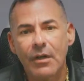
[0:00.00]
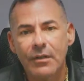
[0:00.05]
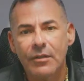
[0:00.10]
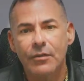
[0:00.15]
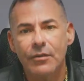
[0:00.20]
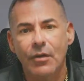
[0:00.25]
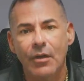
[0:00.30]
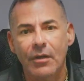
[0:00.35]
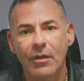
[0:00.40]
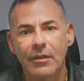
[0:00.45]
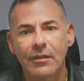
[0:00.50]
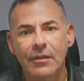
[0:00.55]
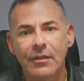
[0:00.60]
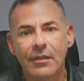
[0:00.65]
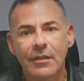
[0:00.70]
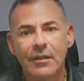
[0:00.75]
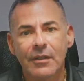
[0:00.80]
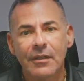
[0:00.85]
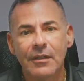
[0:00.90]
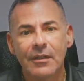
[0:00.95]
the dog.
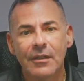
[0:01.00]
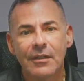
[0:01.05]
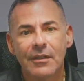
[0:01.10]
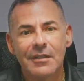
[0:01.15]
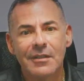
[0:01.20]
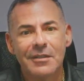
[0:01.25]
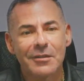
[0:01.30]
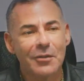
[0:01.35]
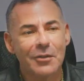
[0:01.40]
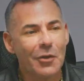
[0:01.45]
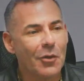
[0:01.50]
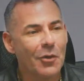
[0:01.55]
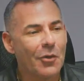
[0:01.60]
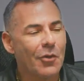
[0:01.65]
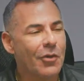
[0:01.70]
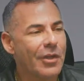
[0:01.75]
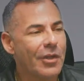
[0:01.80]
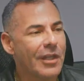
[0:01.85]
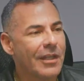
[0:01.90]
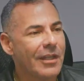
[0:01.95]

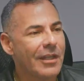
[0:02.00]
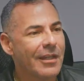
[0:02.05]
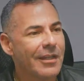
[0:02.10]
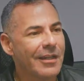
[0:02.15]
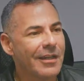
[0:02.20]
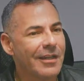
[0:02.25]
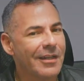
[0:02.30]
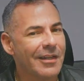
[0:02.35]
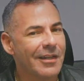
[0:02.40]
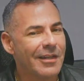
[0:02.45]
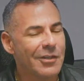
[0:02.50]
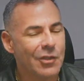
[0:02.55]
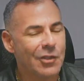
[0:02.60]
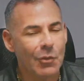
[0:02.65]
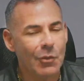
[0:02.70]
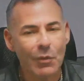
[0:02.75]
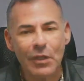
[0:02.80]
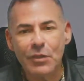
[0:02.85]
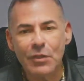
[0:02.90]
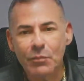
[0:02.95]
So so
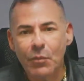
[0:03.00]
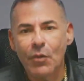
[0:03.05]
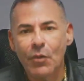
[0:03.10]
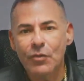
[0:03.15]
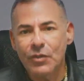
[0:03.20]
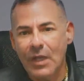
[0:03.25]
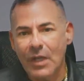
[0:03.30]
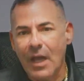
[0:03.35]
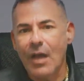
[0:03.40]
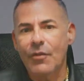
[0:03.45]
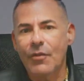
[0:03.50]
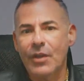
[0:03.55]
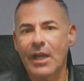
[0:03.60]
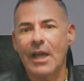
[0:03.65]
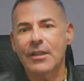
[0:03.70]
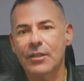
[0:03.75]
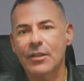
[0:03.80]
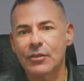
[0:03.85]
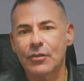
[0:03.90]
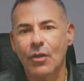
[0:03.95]
we exposed to how they
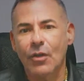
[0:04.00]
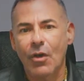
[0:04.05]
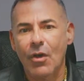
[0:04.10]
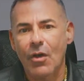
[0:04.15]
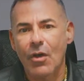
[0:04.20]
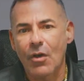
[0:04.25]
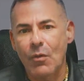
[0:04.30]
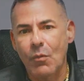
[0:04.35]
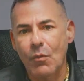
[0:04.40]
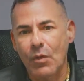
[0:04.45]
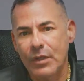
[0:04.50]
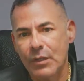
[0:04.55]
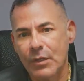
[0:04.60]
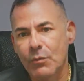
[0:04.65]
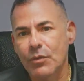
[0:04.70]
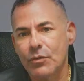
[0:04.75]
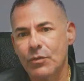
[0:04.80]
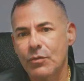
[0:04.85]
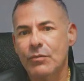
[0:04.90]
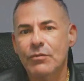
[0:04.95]
got the dog, what they
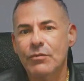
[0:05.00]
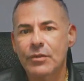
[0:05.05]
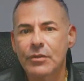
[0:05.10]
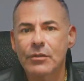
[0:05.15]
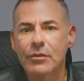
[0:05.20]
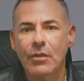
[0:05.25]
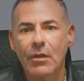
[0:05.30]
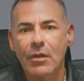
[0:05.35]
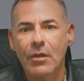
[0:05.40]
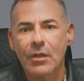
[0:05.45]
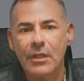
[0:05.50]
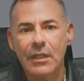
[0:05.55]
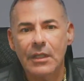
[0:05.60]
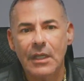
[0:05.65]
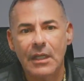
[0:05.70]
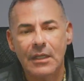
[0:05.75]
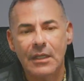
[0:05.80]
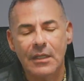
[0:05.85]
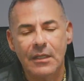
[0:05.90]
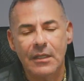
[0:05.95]
were doing with the dog,
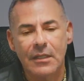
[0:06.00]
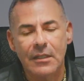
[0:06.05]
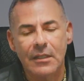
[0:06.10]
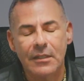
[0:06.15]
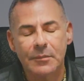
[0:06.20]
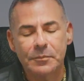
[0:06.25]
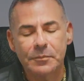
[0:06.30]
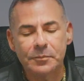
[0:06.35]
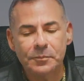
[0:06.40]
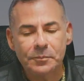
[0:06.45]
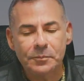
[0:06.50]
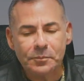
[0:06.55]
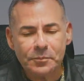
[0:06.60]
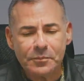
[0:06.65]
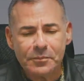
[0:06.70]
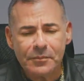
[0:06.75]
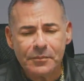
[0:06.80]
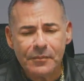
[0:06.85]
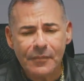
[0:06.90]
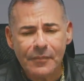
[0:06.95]
and
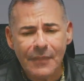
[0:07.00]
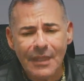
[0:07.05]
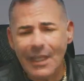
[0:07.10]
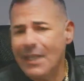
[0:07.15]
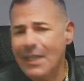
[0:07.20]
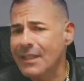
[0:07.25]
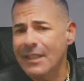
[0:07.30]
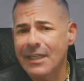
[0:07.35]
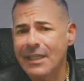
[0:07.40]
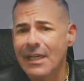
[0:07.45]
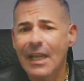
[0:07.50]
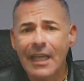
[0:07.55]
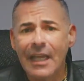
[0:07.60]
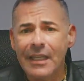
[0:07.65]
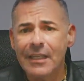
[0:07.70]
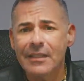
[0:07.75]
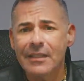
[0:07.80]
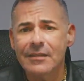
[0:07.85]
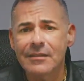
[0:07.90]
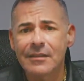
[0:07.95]
they didn't
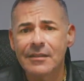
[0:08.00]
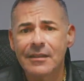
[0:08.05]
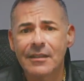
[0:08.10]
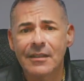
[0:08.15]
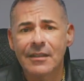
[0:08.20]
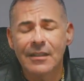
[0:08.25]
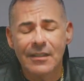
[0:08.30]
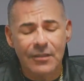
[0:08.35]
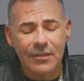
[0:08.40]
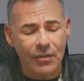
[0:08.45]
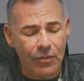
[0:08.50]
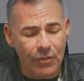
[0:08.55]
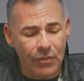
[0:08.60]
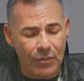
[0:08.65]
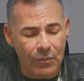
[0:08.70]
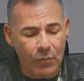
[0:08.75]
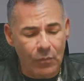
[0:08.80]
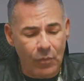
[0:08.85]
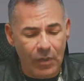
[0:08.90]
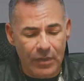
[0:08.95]
like it.
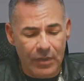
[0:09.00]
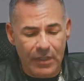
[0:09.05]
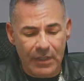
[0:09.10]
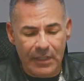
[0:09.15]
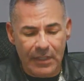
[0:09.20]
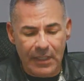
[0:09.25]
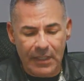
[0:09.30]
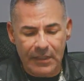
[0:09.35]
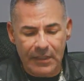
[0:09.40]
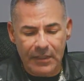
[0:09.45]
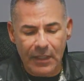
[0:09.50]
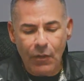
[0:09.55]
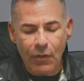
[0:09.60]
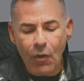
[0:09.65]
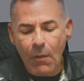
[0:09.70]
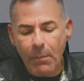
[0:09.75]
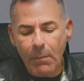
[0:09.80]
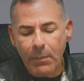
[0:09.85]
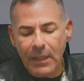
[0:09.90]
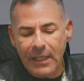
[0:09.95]
So what their
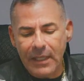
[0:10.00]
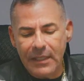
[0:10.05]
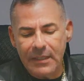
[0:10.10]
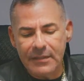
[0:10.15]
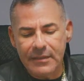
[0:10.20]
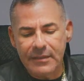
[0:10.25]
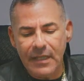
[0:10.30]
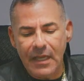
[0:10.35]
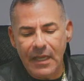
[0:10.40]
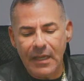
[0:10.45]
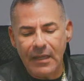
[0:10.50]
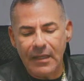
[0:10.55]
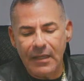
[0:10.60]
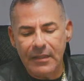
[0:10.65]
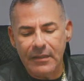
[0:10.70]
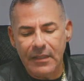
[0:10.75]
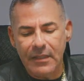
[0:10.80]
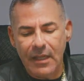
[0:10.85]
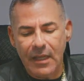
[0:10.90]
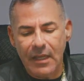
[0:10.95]
complaint is
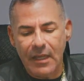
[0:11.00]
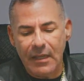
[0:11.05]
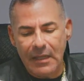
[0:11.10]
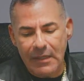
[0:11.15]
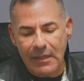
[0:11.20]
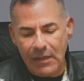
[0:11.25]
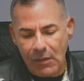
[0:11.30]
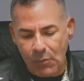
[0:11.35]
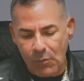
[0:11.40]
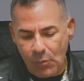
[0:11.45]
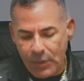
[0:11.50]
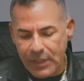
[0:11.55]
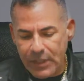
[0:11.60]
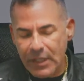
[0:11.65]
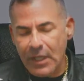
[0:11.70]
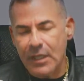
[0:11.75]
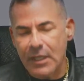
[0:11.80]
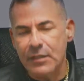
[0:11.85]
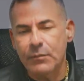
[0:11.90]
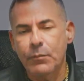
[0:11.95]
that
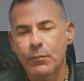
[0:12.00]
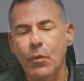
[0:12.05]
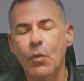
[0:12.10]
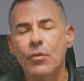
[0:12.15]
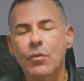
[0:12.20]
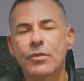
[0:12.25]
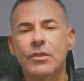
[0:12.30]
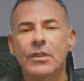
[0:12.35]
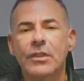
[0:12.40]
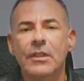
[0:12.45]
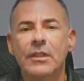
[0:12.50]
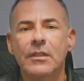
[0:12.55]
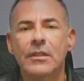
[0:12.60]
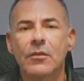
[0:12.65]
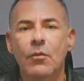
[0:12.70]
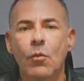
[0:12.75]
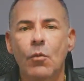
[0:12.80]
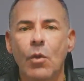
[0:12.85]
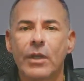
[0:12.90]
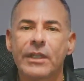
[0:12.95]
we exposing
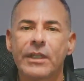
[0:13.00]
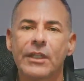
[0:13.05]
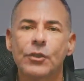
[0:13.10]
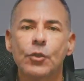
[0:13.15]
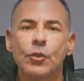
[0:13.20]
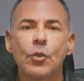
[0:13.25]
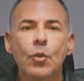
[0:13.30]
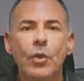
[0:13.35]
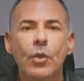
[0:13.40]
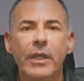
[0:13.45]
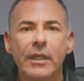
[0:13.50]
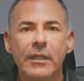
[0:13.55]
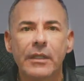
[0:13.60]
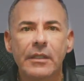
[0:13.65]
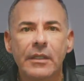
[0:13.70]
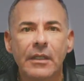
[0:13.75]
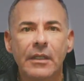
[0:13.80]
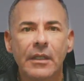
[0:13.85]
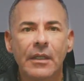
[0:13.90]
what they doing,